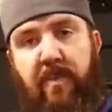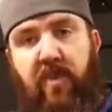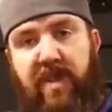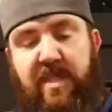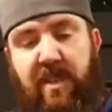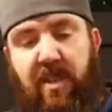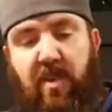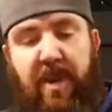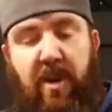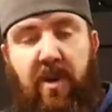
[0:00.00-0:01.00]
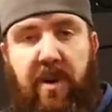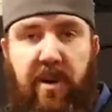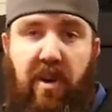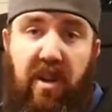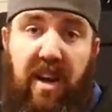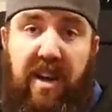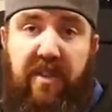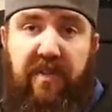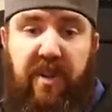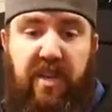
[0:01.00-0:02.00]
twist it a little bit harder, it'll
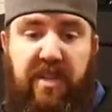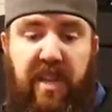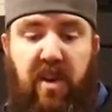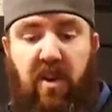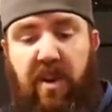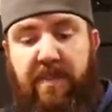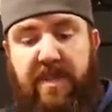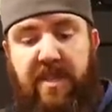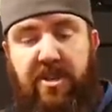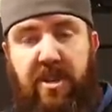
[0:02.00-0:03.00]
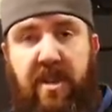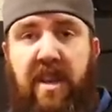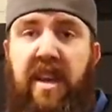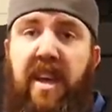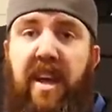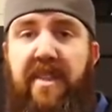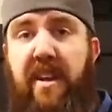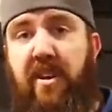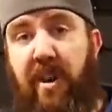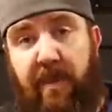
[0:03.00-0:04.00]
lock into the on position, and
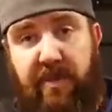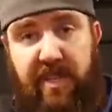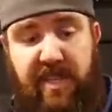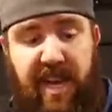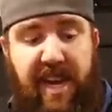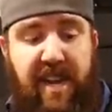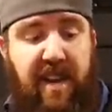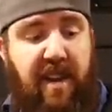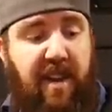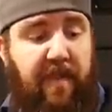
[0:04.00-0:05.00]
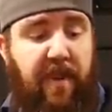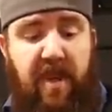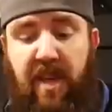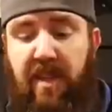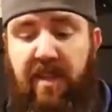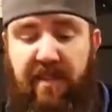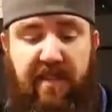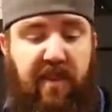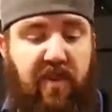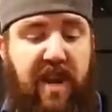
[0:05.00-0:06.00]
then you're able to tighten it up. This
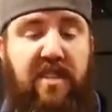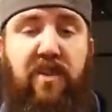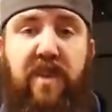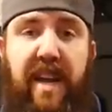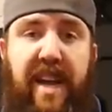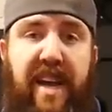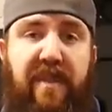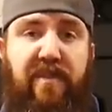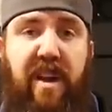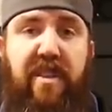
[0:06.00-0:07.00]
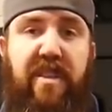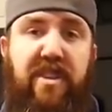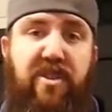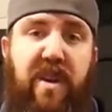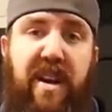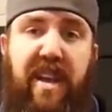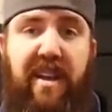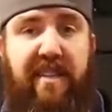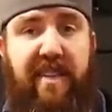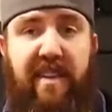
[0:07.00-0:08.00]
is a great tool to have rather than trying to
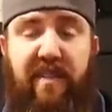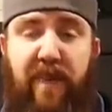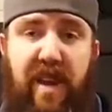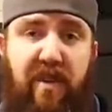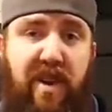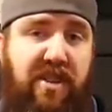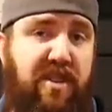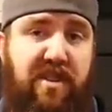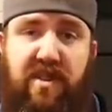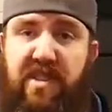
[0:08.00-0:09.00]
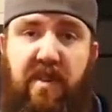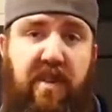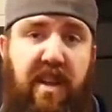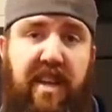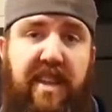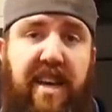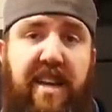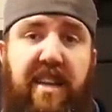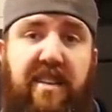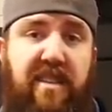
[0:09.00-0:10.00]
get a set of spanner wrenches or something like
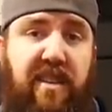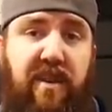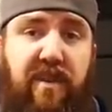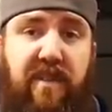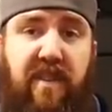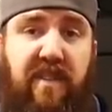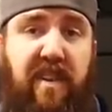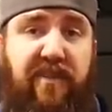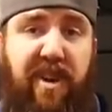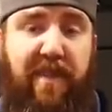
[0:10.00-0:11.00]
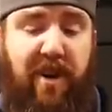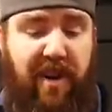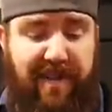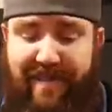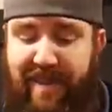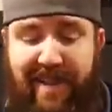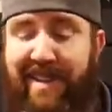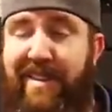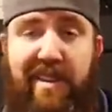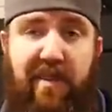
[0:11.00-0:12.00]
that into those subframe areas.
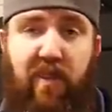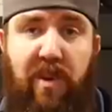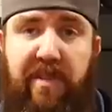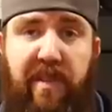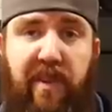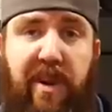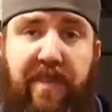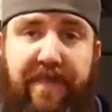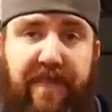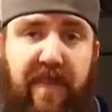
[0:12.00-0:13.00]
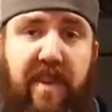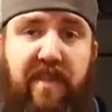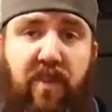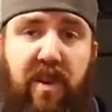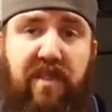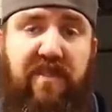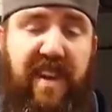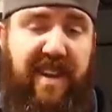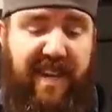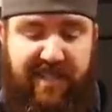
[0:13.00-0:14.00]
Doesn't work so well. This works
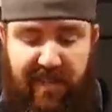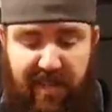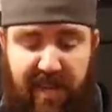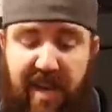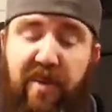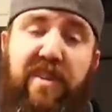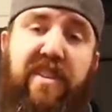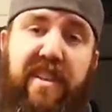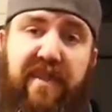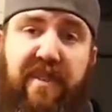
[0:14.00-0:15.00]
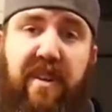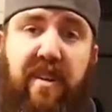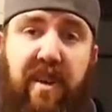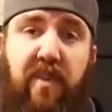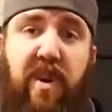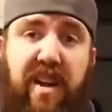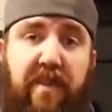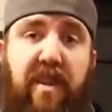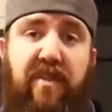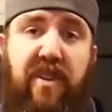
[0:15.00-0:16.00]
fantastically. I would definitely
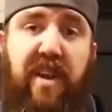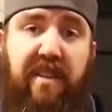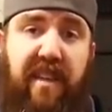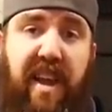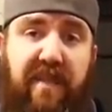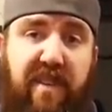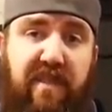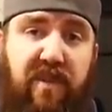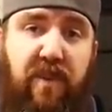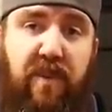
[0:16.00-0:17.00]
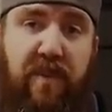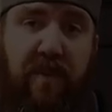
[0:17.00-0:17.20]
recommend for you guys to have this tool.